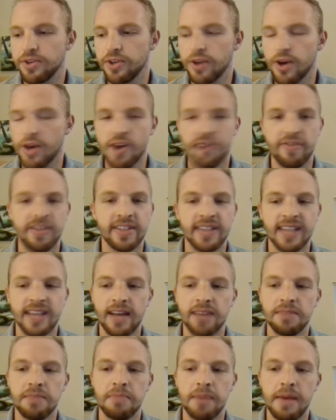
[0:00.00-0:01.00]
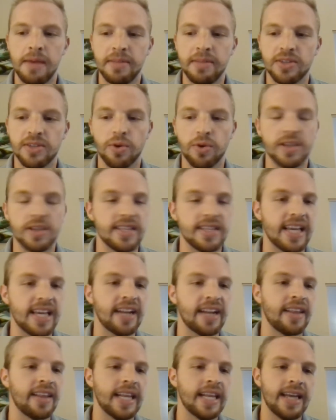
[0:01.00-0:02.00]
If it's getting maybe towards the
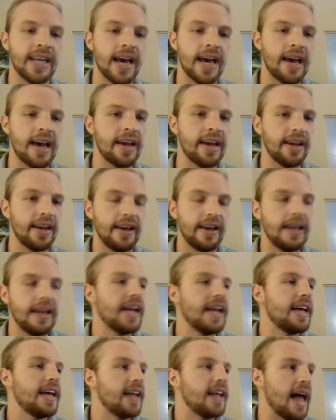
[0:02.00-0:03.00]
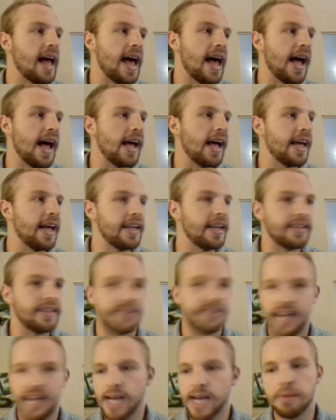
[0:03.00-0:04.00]
end of the day, and
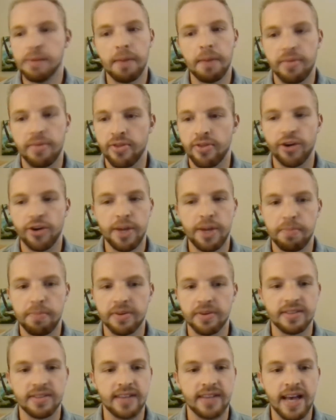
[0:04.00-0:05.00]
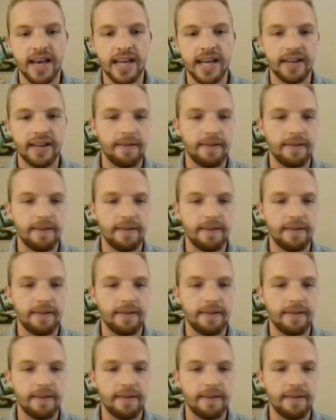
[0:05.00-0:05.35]
say I'm up 30%,